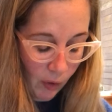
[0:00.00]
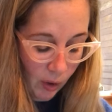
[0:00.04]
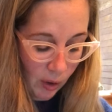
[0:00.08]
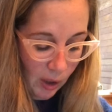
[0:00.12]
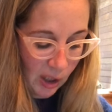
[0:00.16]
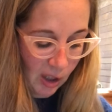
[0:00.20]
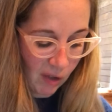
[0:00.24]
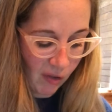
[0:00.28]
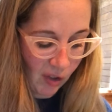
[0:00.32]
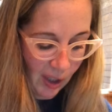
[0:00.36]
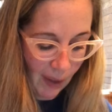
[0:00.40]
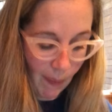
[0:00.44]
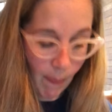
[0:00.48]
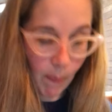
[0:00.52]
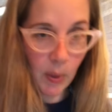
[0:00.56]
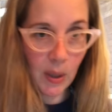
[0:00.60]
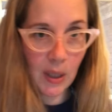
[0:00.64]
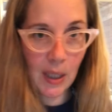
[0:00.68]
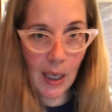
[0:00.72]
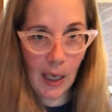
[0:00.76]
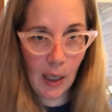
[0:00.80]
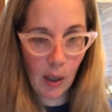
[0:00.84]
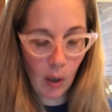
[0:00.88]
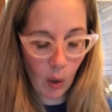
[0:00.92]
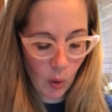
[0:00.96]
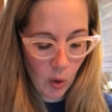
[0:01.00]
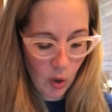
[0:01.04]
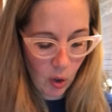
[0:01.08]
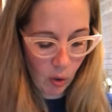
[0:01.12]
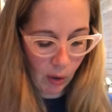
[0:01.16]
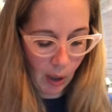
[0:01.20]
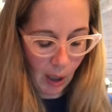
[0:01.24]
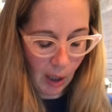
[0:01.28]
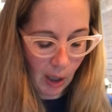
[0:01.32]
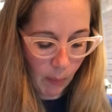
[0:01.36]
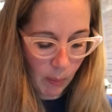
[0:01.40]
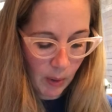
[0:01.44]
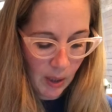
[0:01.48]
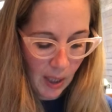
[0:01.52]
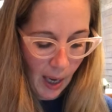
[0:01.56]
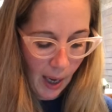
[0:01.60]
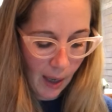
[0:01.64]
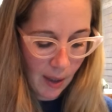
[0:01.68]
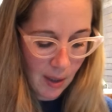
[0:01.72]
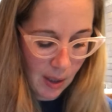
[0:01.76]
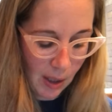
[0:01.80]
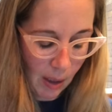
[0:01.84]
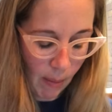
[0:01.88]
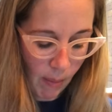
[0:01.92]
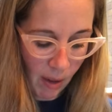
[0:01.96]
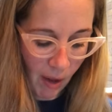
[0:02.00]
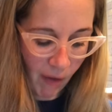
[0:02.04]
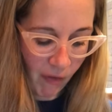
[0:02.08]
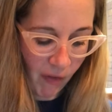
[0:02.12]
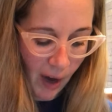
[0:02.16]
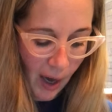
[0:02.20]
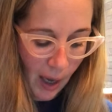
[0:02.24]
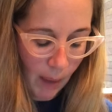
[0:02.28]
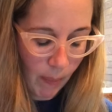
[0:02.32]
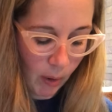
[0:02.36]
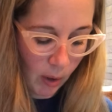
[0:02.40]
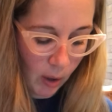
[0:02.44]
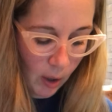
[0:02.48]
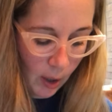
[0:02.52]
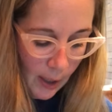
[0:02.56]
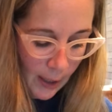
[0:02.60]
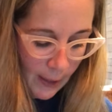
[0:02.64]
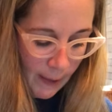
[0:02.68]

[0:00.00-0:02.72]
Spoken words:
At least if you give them potatoes, they're getting the potassium and the fiber